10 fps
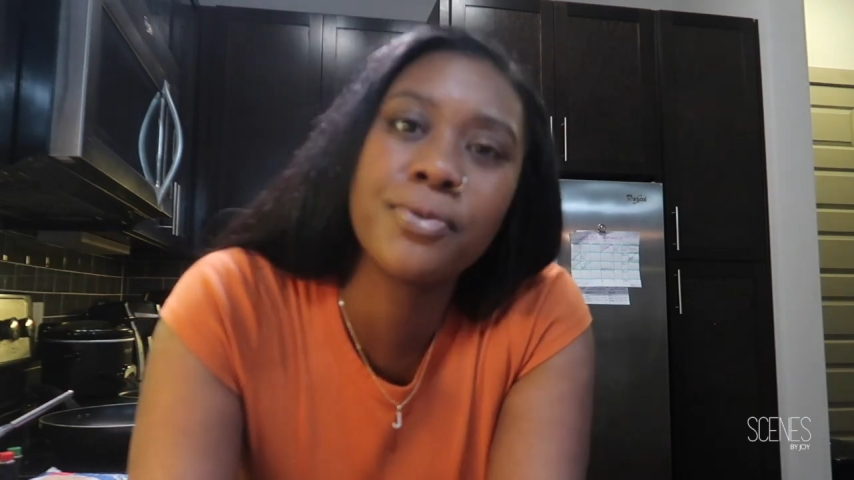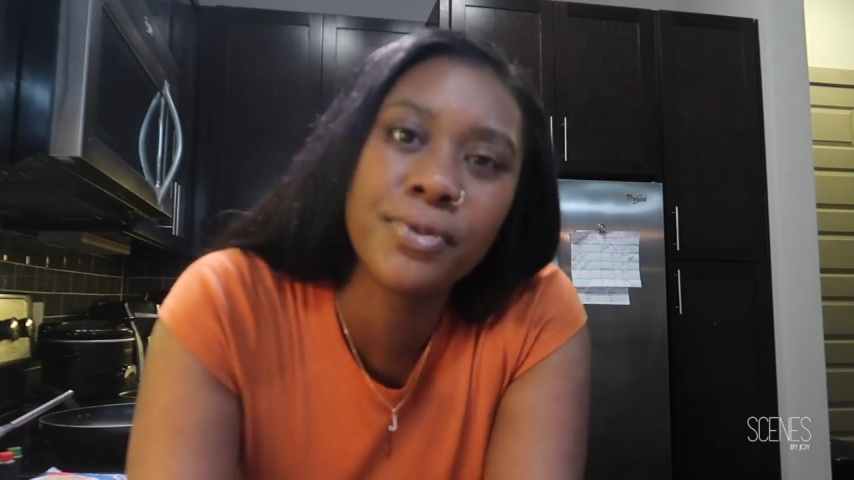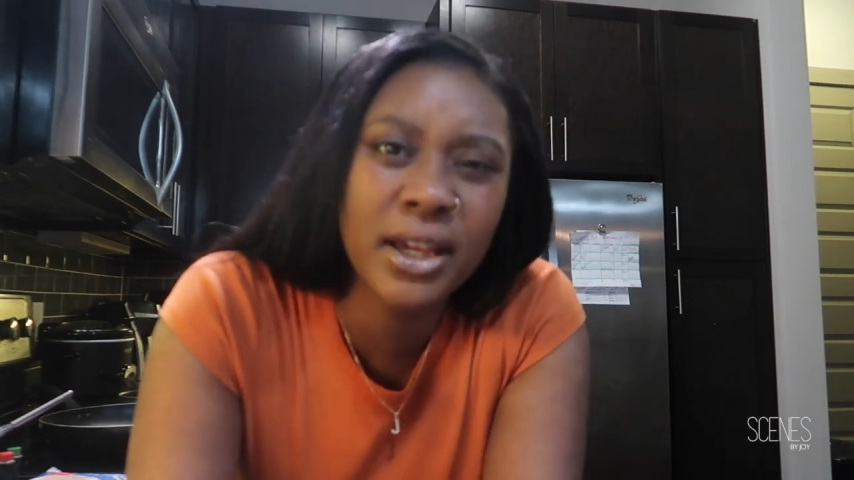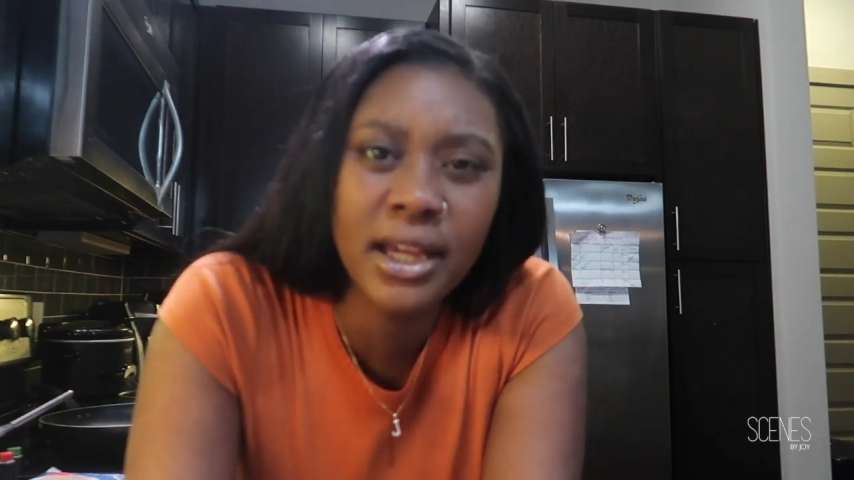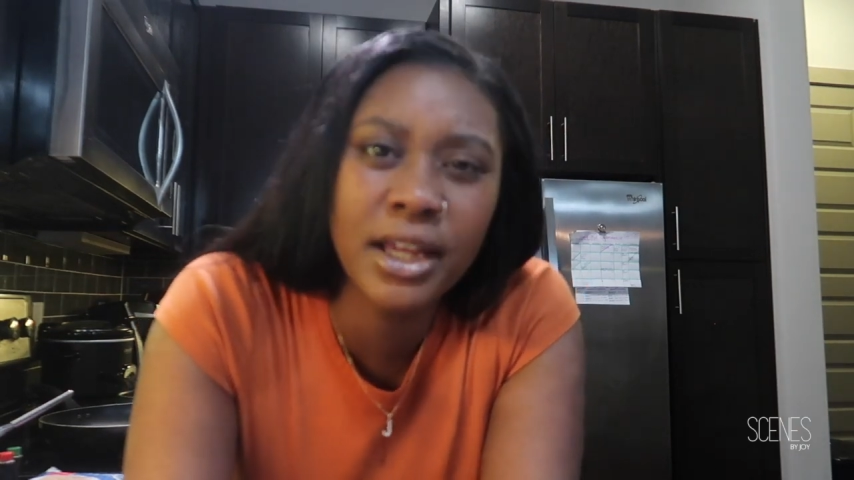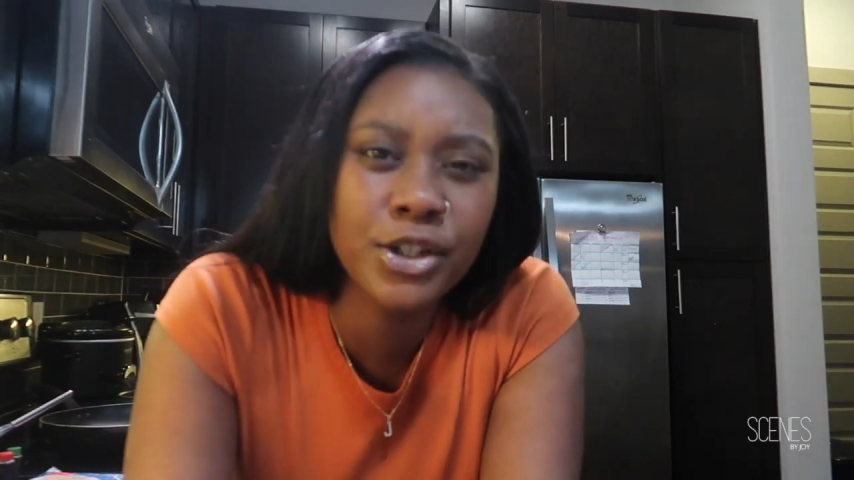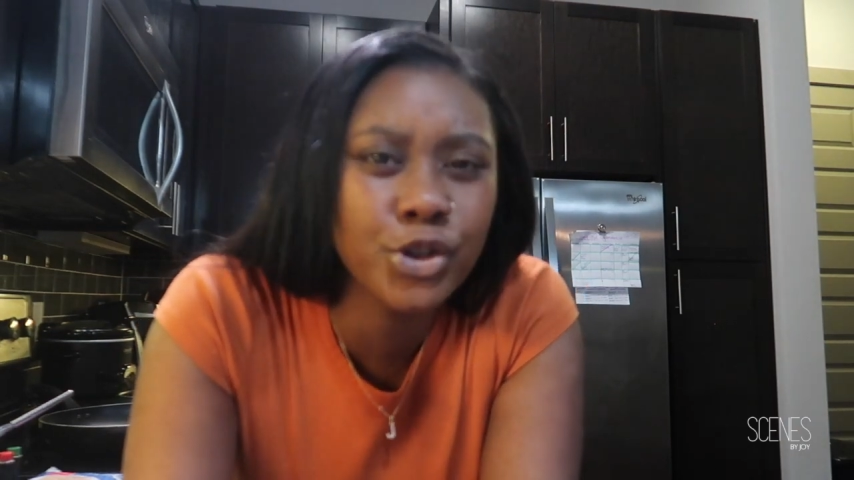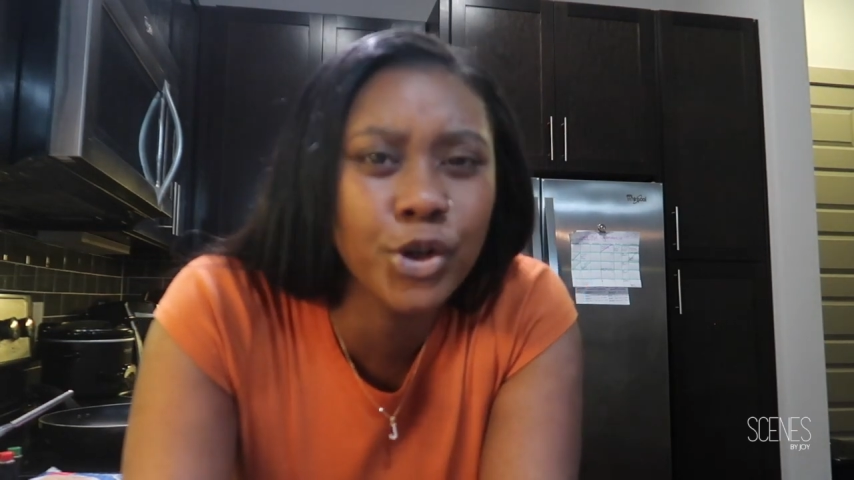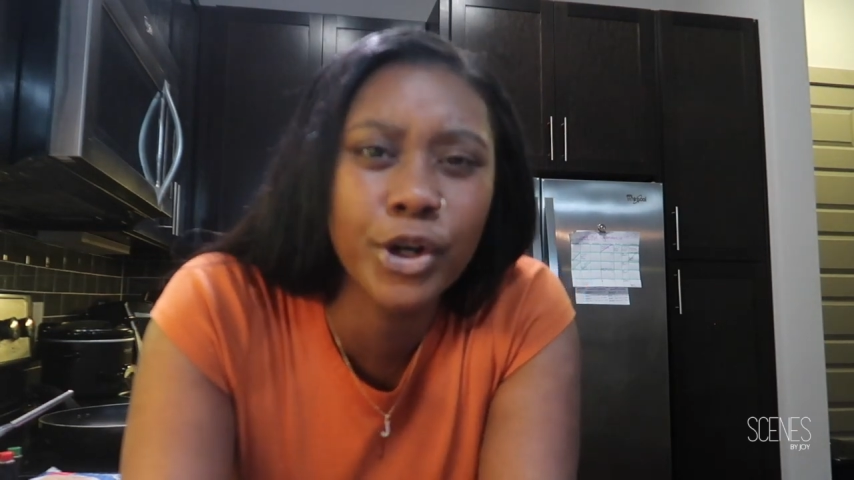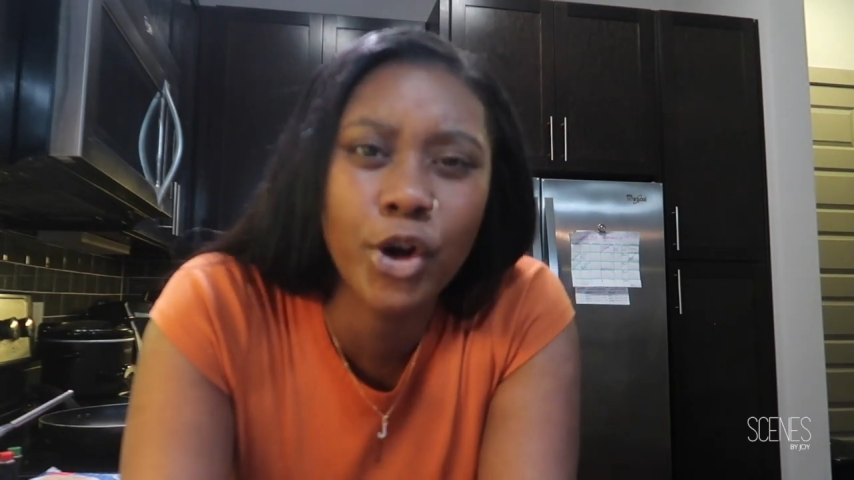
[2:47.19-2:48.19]

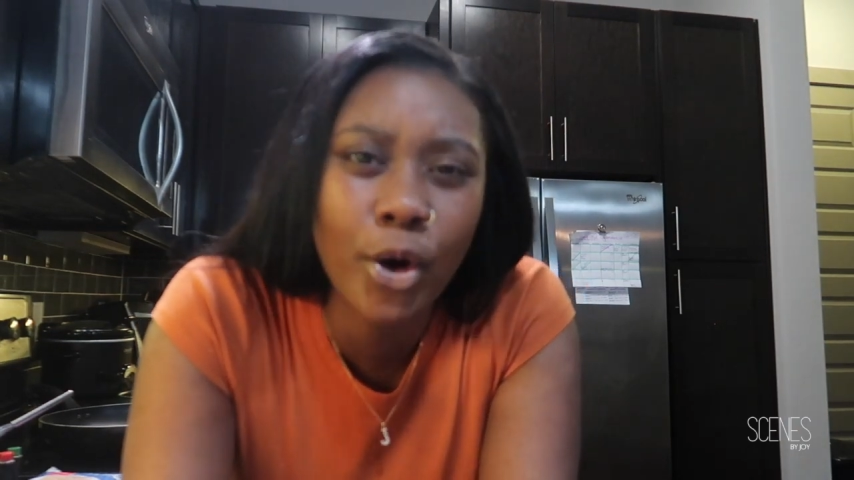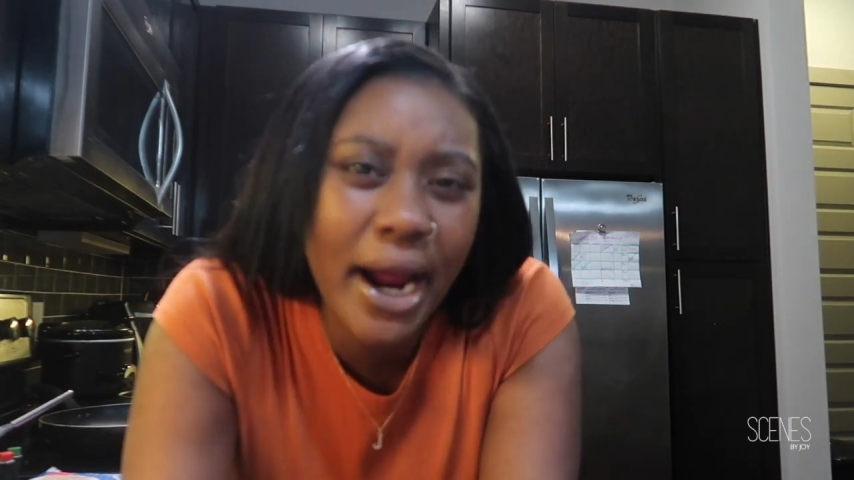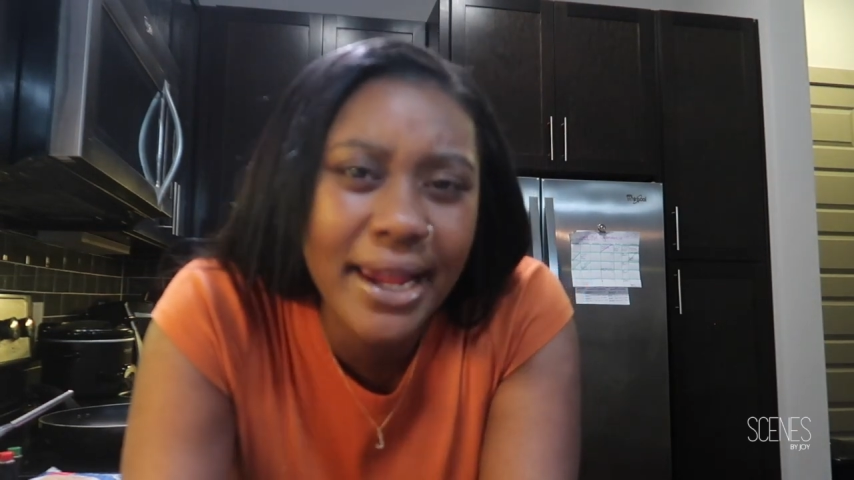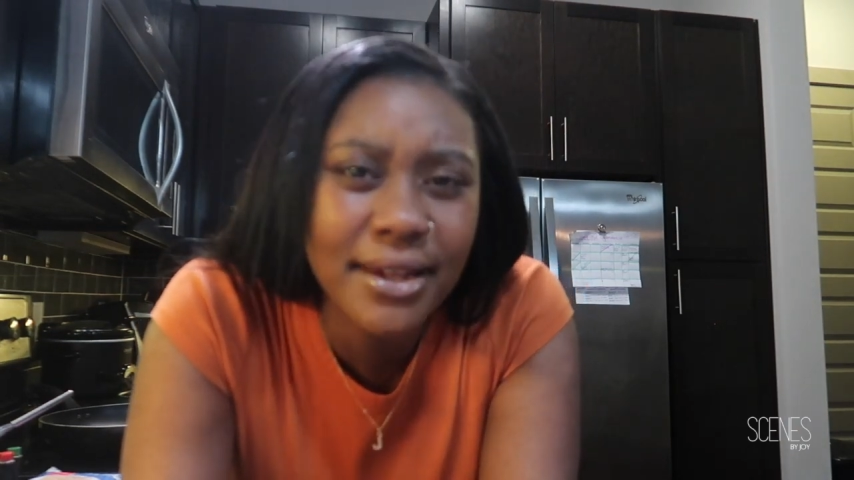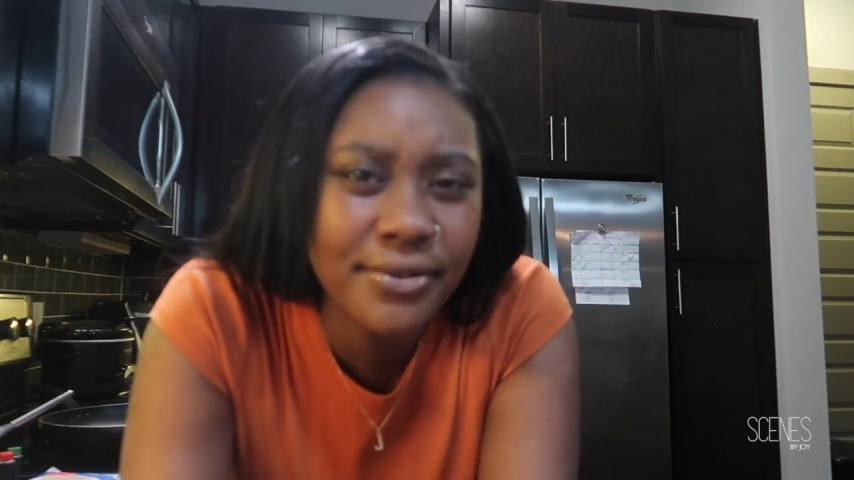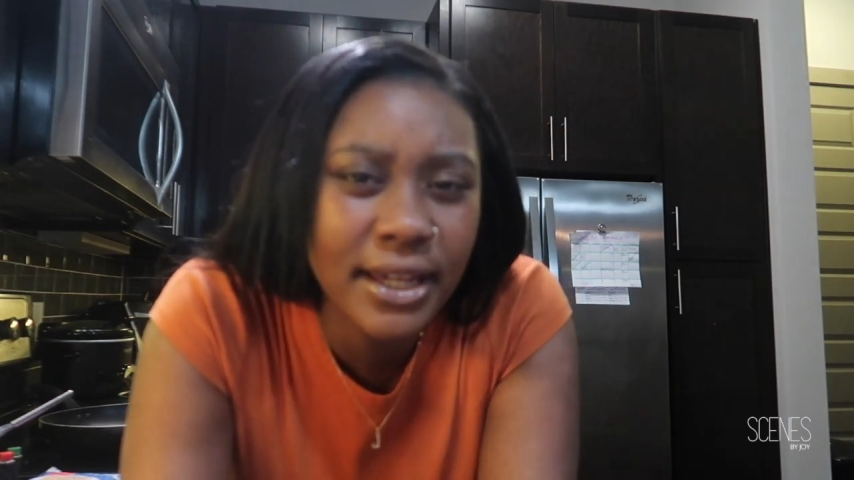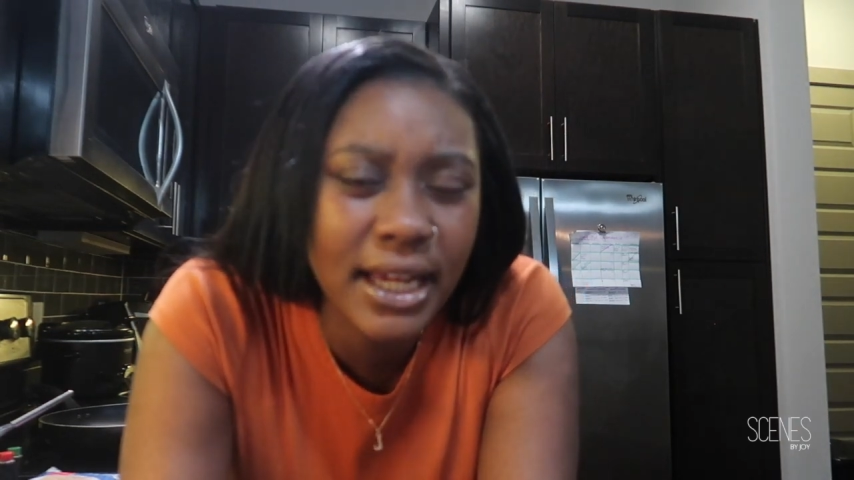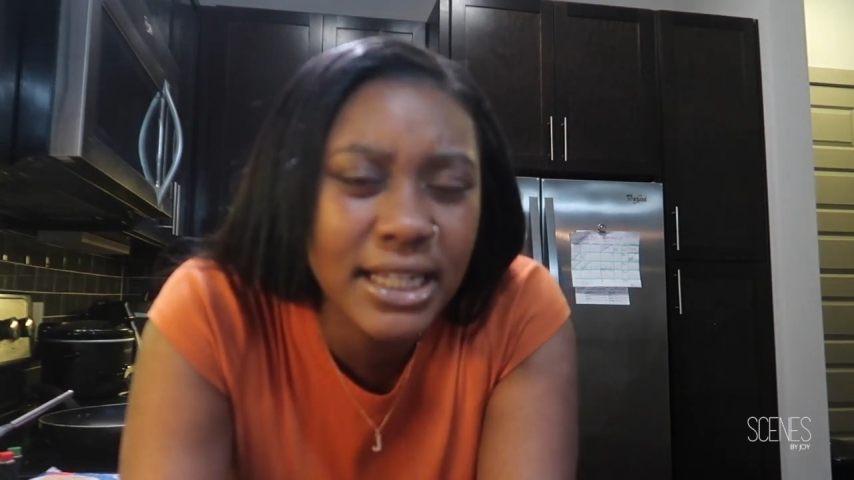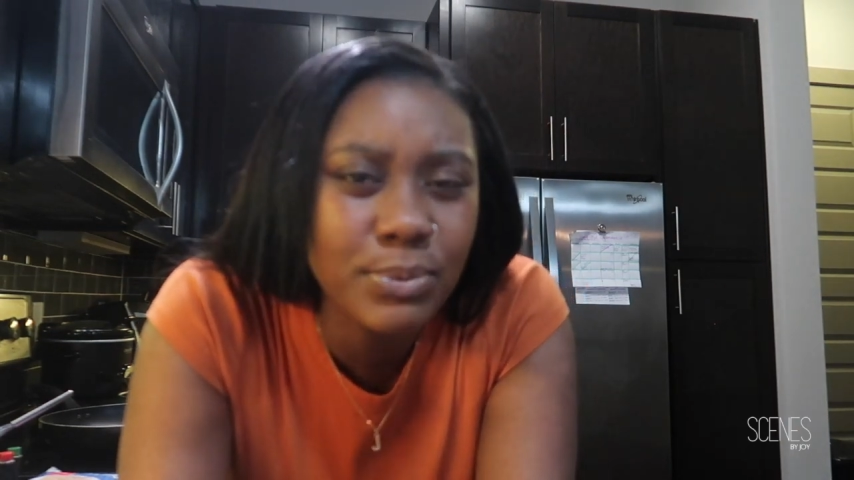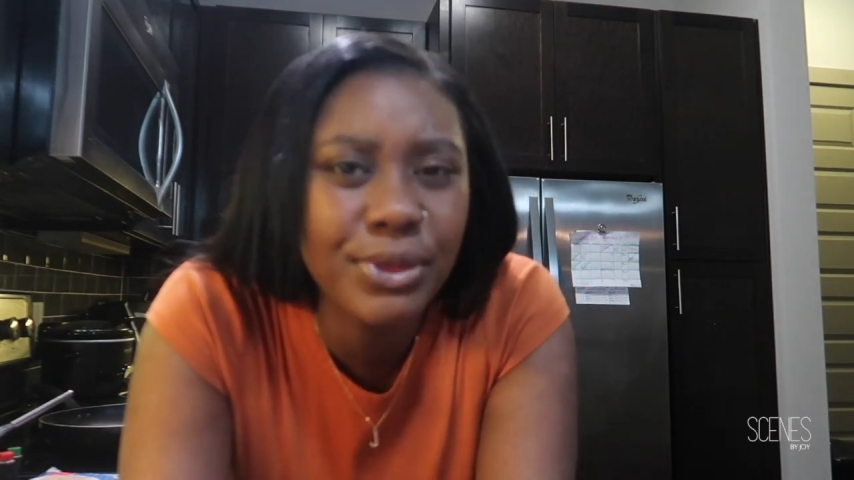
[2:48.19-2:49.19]
feed your cravings